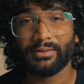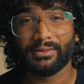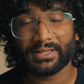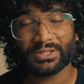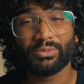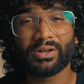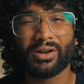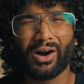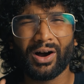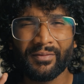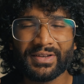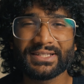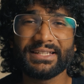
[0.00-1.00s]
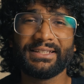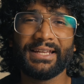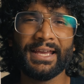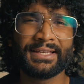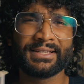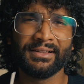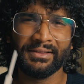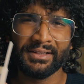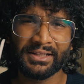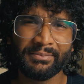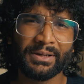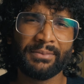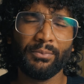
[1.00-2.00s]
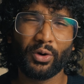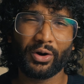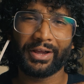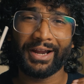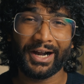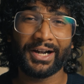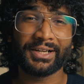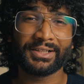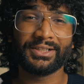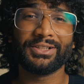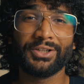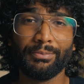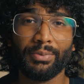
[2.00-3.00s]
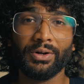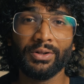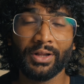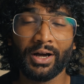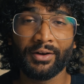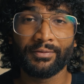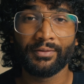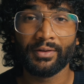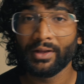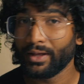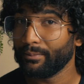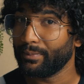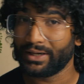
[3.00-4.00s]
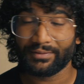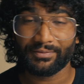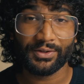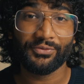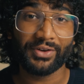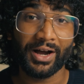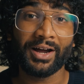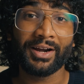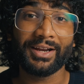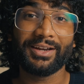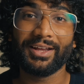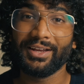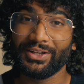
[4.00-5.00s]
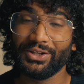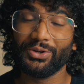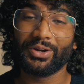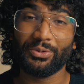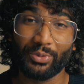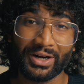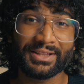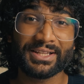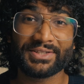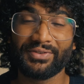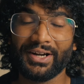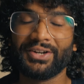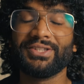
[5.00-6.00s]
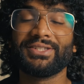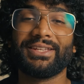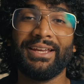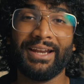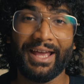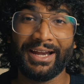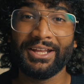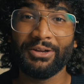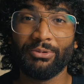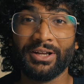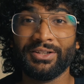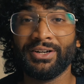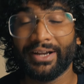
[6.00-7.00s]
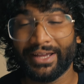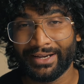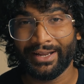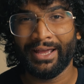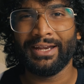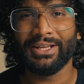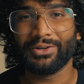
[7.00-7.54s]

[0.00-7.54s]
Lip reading: This one obviously takes a little bit more character to pull off, but if you've got it, you can wear this fragrance in any weather and any